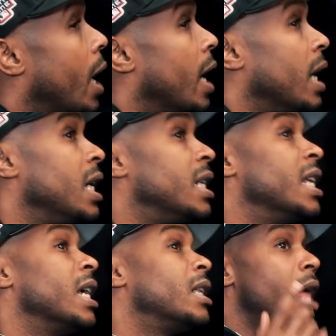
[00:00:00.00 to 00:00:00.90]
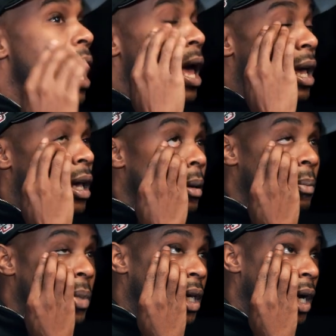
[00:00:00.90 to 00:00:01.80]
and he did that
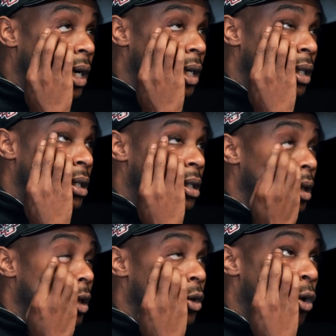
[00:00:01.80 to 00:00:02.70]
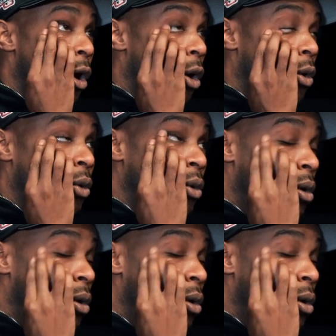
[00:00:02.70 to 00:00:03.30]
because you know,